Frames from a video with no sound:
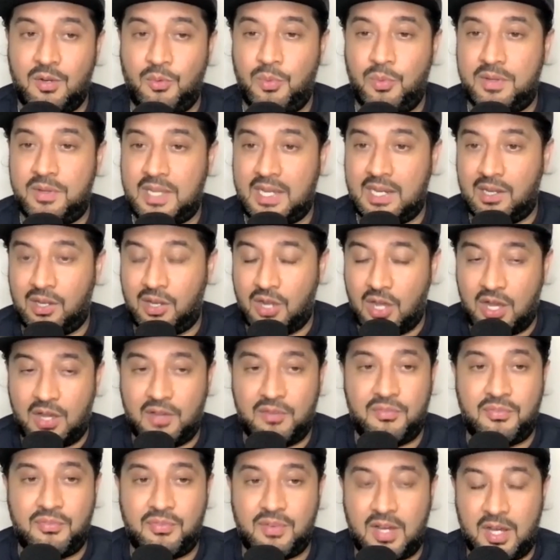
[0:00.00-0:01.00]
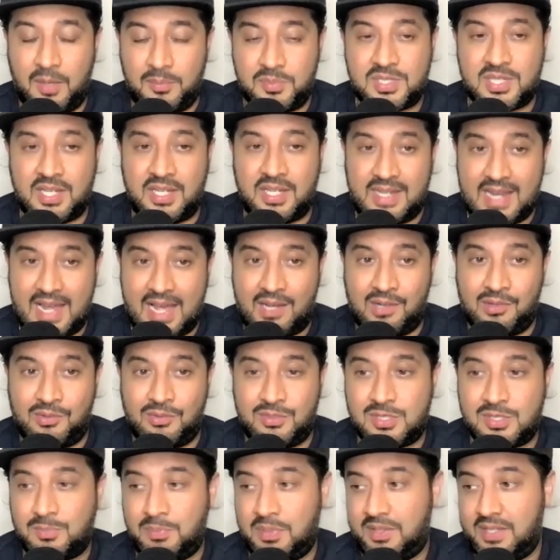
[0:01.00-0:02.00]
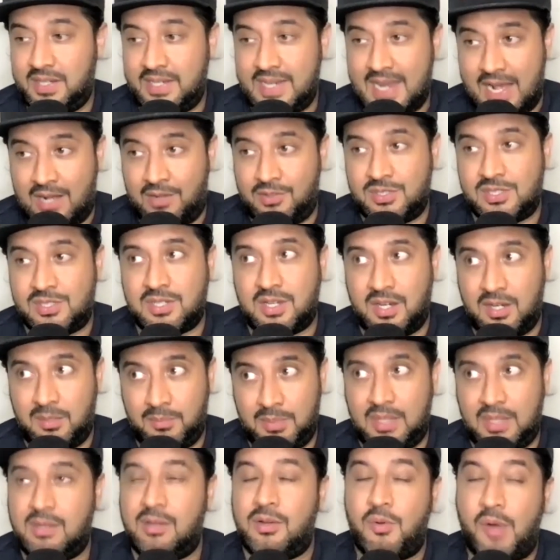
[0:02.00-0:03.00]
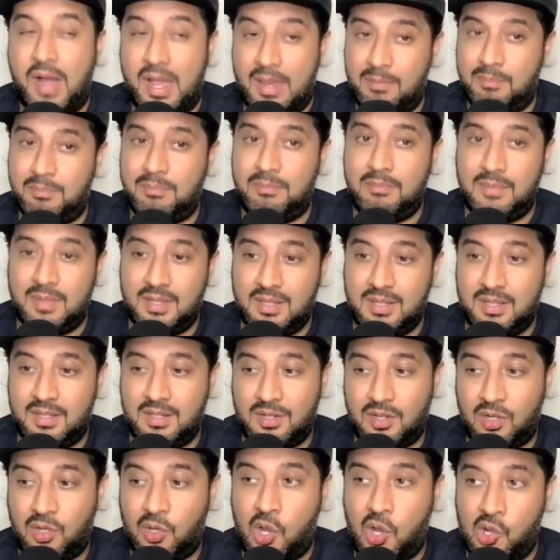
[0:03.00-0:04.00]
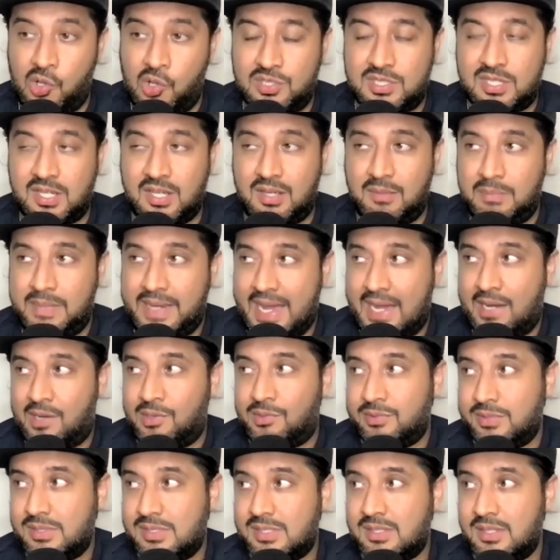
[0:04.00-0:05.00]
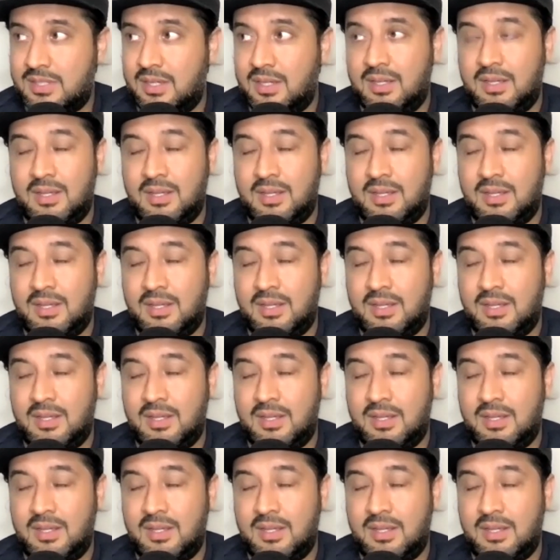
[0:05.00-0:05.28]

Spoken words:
with a lot of ups and downs, but the downs are going to be quite long-term downs.